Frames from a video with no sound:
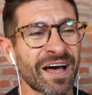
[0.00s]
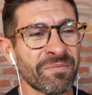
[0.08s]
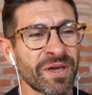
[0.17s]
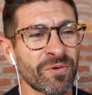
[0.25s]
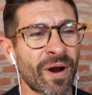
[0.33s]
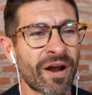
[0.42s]
tell
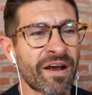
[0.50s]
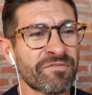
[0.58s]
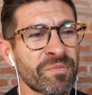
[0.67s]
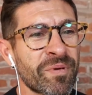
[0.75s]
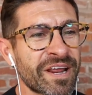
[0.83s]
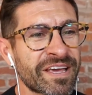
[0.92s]
me where
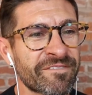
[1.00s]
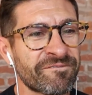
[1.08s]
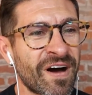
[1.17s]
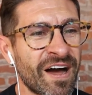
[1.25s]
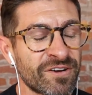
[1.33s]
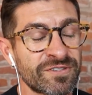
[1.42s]
everybody can
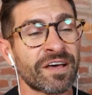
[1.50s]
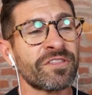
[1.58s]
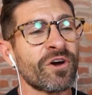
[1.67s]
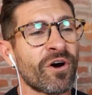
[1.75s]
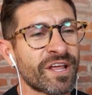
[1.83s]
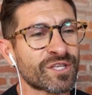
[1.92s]
tell
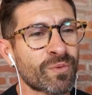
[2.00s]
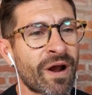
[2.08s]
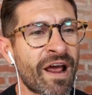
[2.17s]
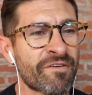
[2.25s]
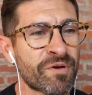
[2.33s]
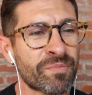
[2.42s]
the audience
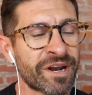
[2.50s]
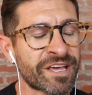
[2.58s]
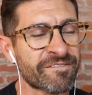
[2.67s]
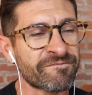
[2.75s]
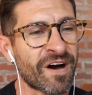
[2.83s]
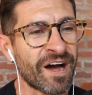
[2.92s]
where everybody
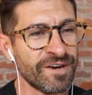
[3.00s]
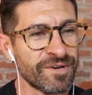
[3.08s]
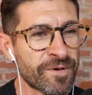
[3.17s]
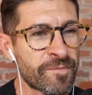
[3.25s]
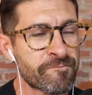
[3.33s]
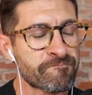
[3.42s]
can find you.